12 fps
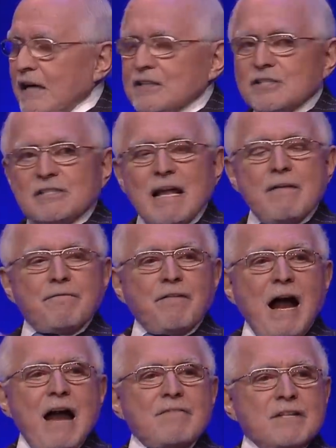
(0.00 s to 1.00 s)
I just named
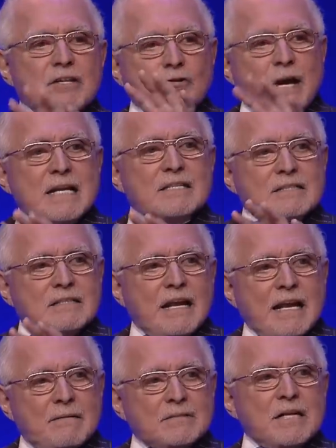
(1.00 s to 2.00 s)
five of the greatest
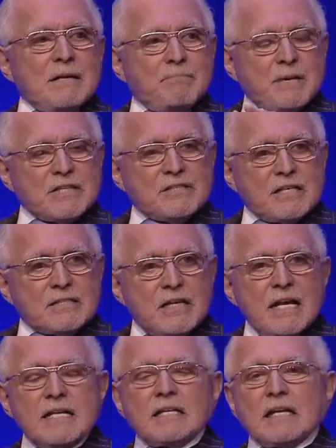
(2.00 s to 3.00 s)
names in
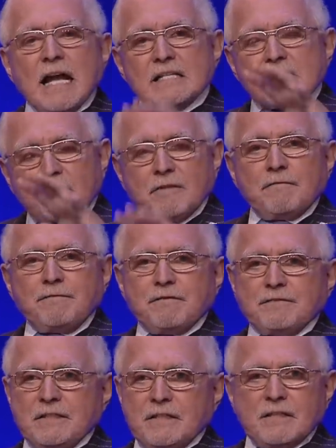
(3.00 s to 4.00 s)
business in the last
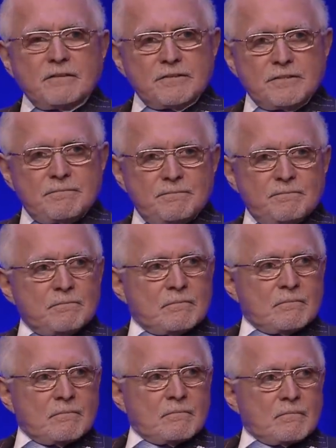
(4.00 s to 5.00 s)
150 years.
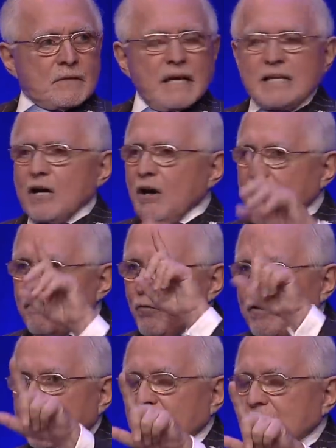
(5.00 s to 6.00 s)
And they all have
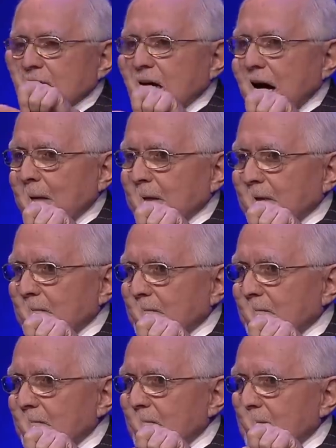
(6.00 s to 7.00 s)
one thing in common.
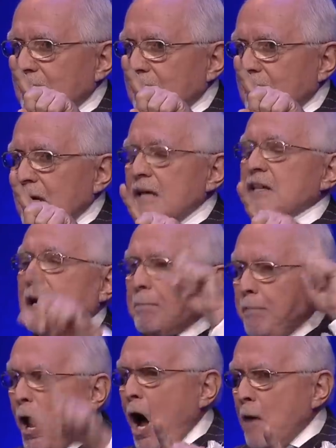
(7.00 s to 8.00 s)

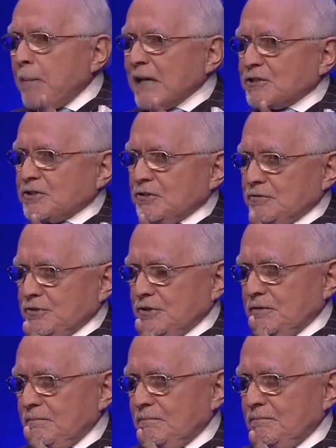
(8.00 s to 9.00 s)
They're ball busters.
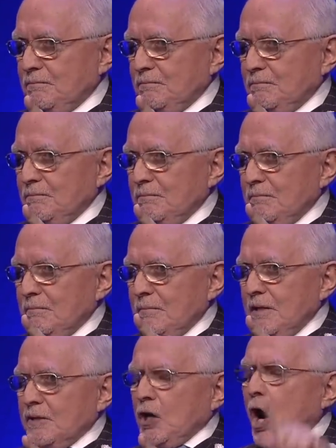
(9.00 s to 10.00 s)

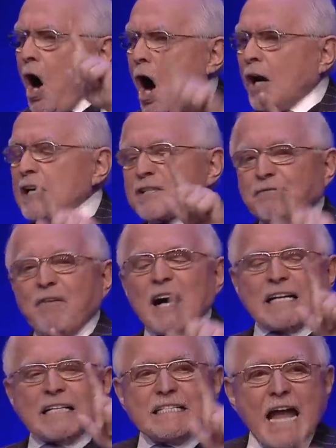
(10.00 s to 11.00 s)
They're hard as
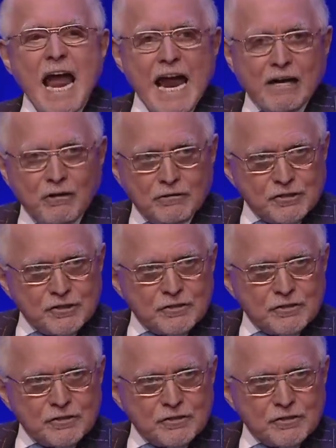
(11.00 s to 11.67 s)
fucking nails.